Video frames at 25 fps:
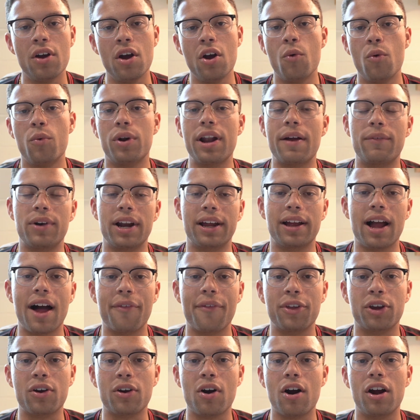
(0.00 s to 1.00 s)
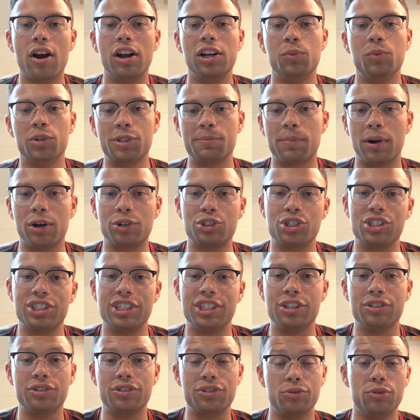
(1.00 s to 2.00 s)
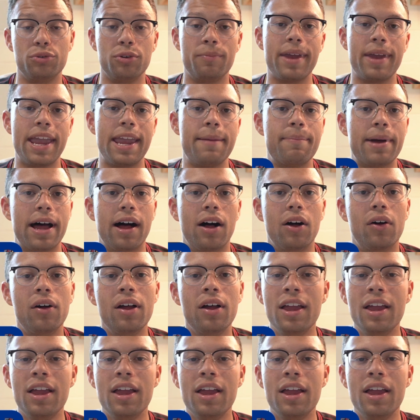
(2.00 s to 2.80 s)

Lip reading: whenever I got the card, was purchases through PayPal.